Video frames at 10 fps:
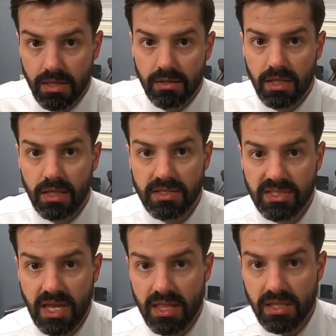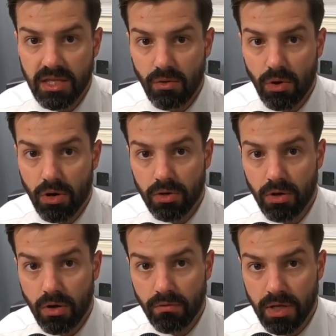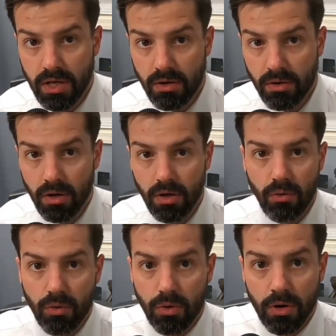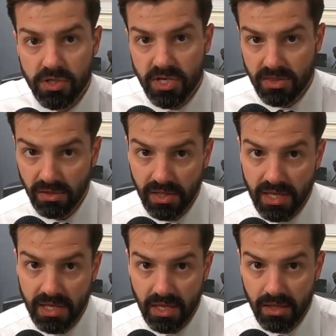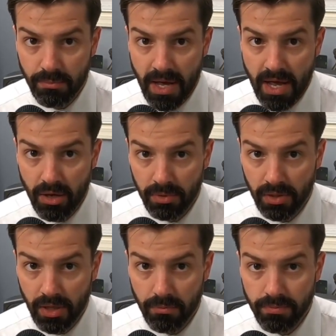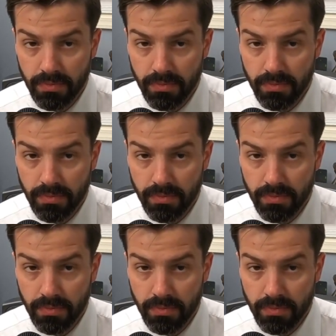then scan the QR code over here or check the link in the bio below.